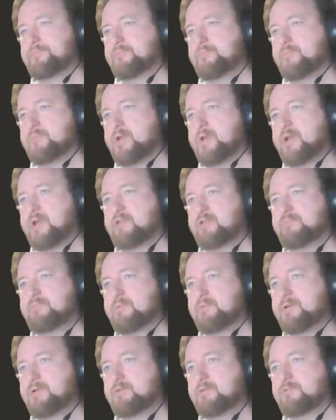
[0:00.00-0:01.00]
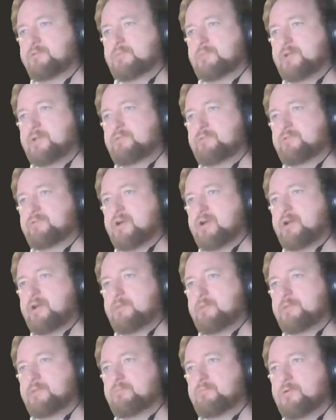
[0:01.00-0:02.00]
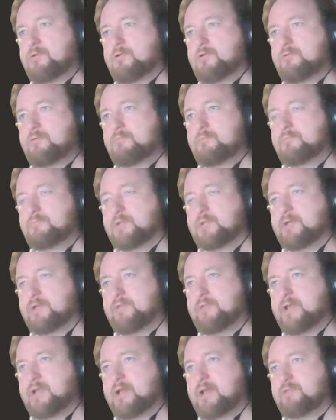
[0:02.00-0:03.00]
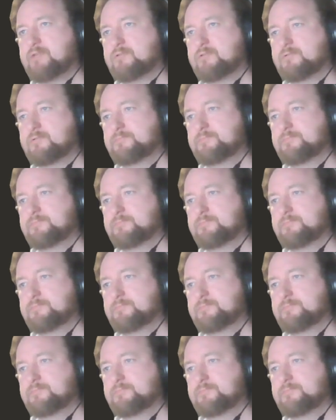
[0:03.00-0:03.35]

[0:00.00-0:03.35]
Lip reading: I guess maybe in some lines it's eyeing up this pawn, like if they castle.